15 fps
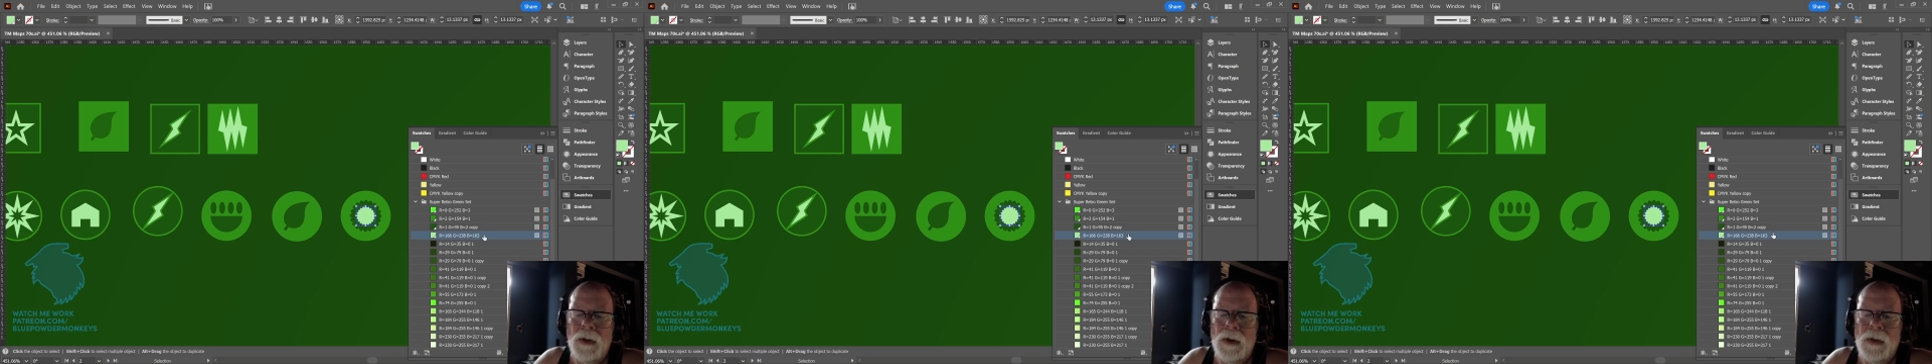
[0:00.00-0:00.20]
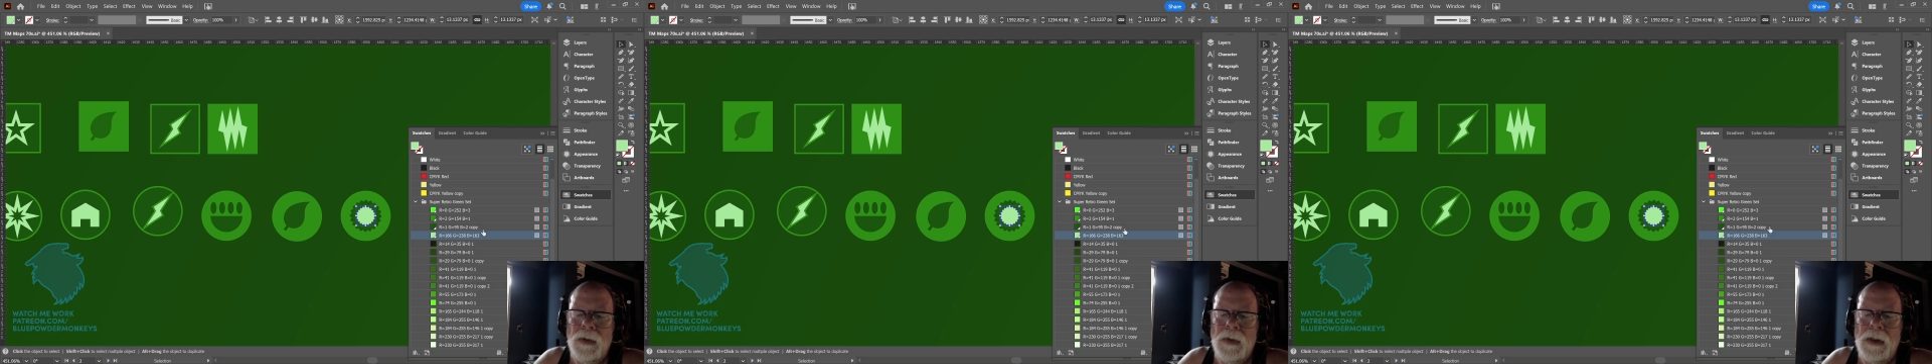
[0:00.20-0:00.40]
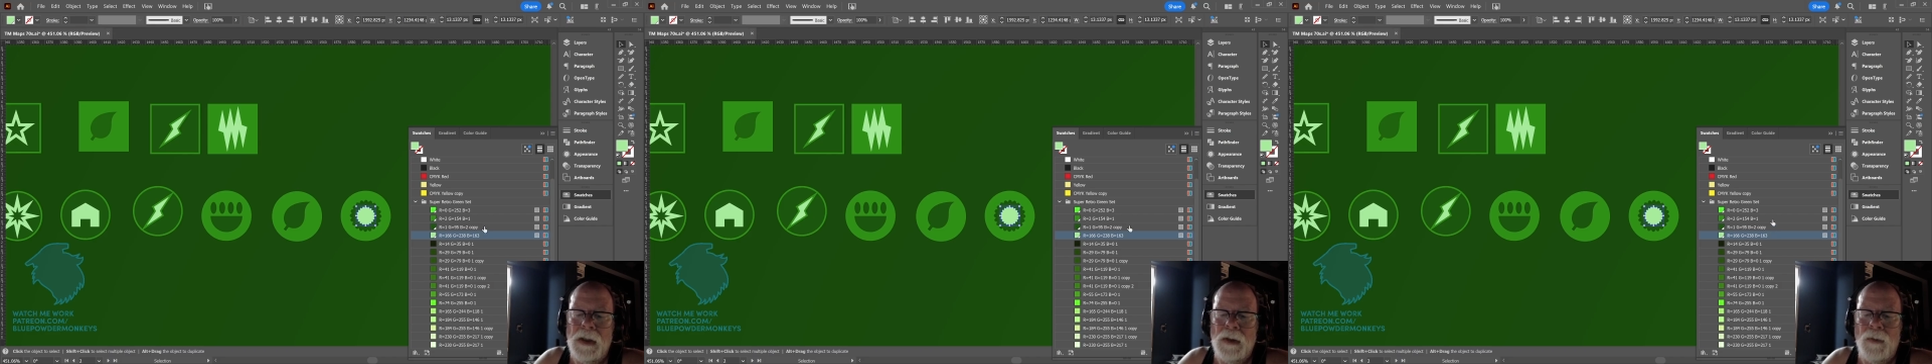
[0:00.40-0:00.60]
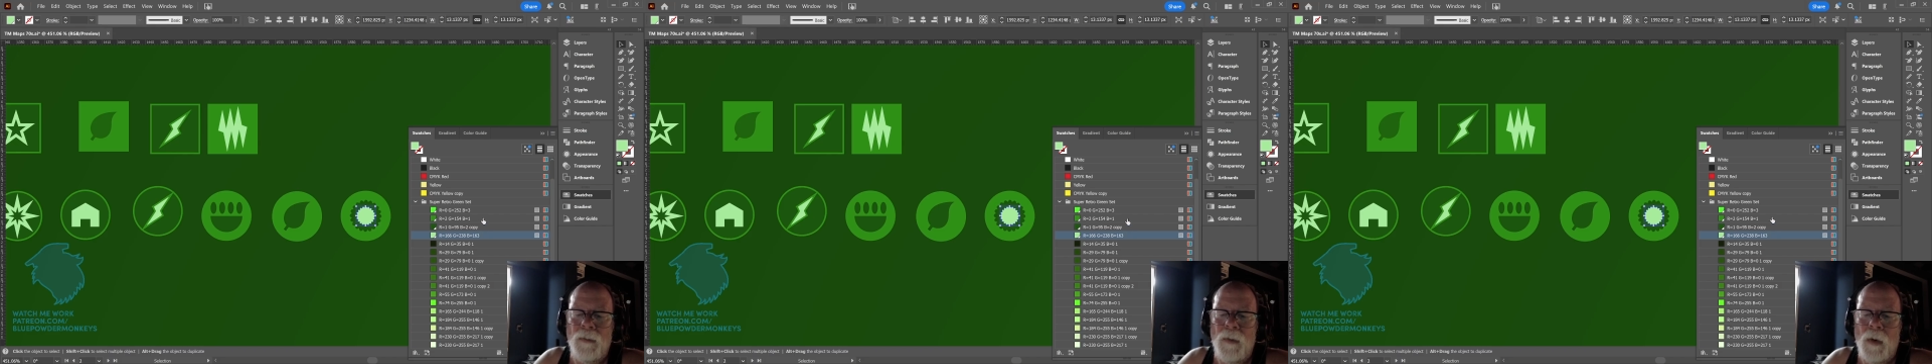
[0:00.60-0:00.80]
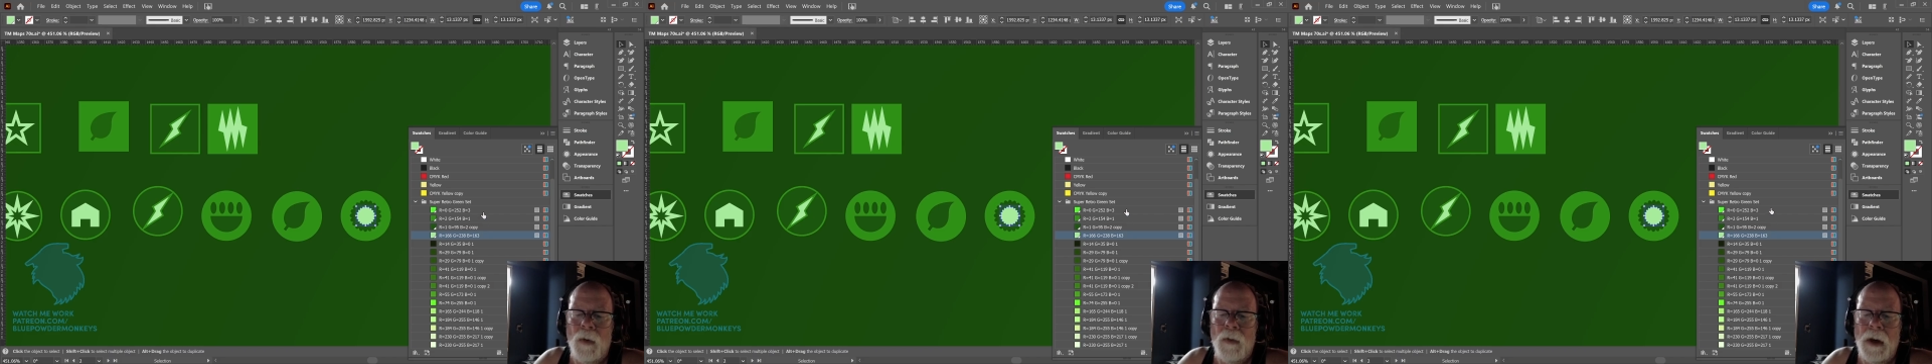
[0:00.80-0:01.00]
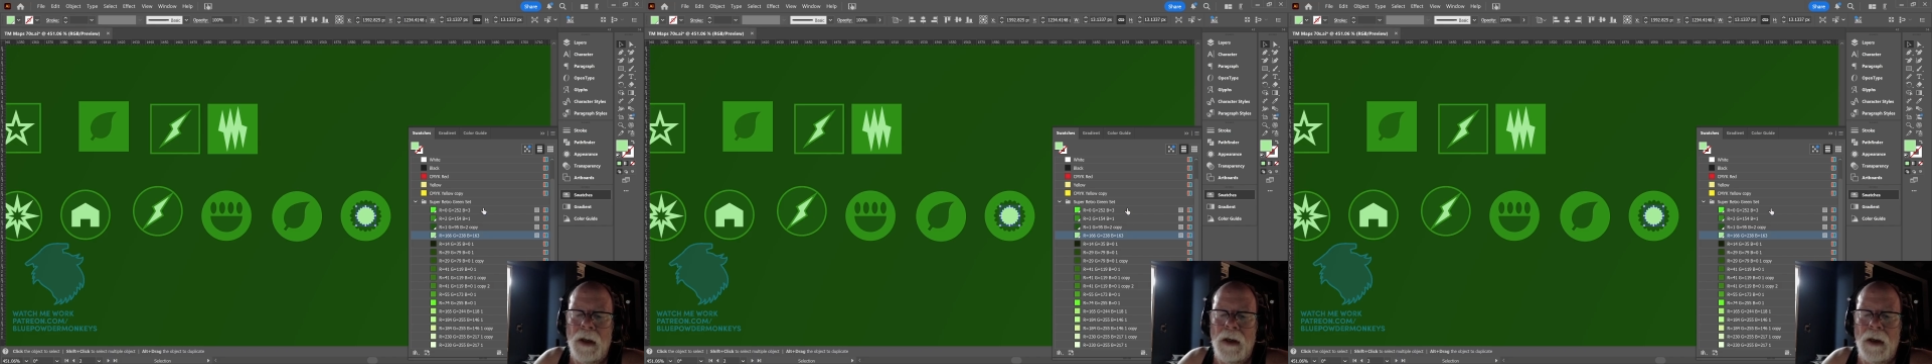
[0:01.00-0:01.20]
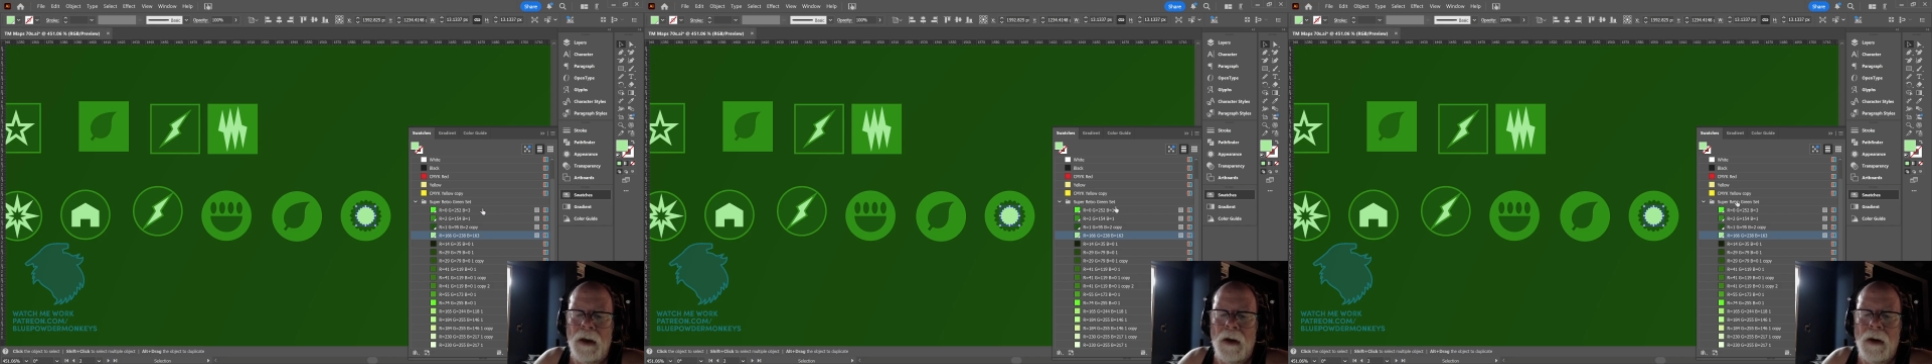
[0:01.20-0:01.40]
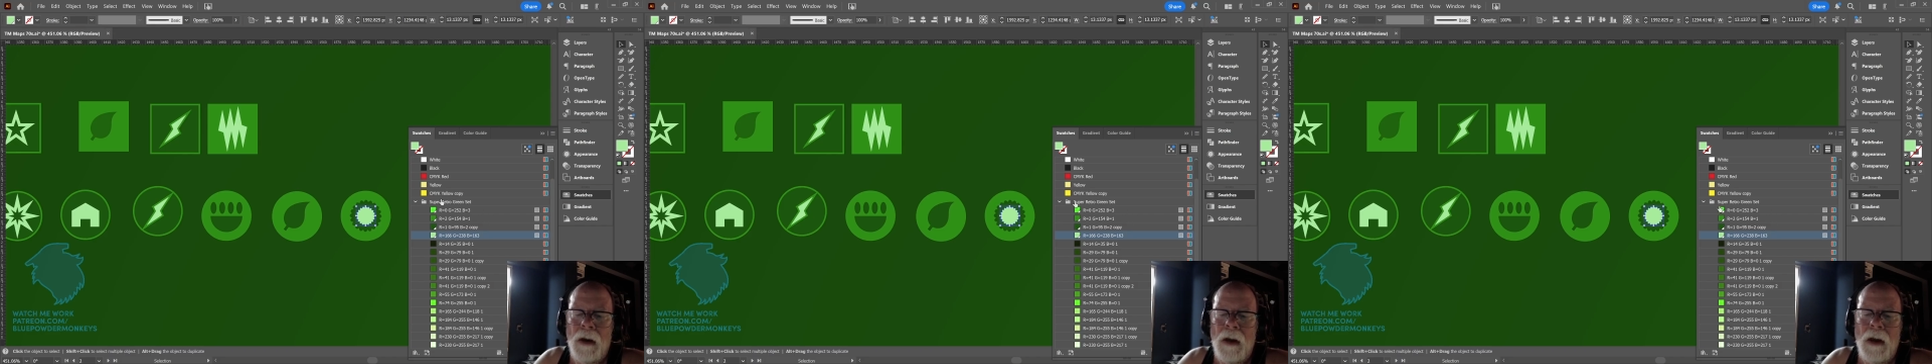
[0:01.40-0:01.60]
just these 4 right
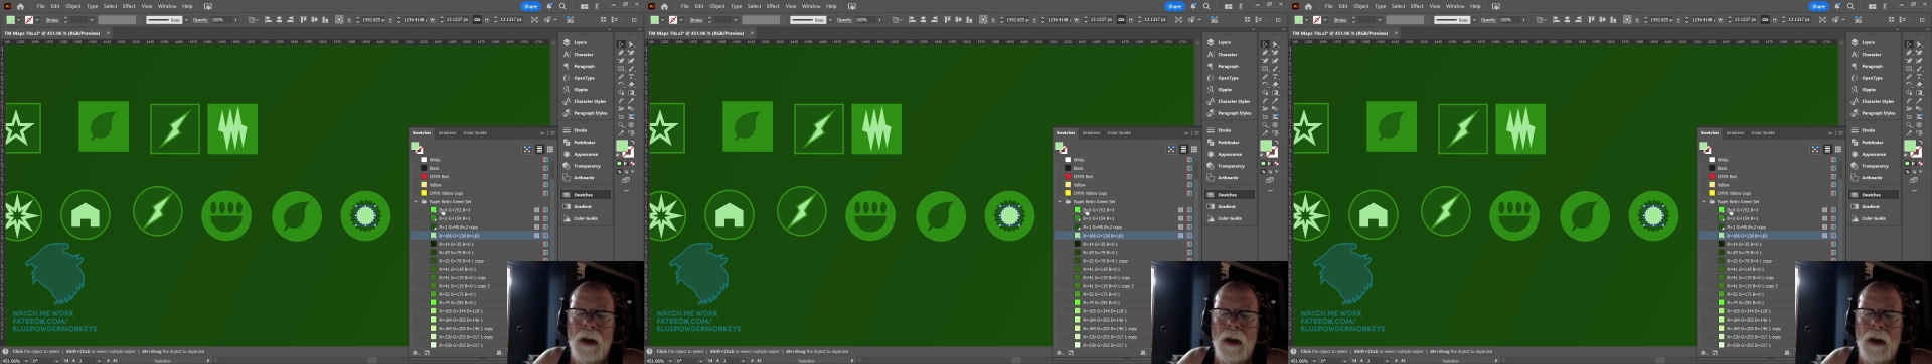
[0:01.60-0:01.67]
here.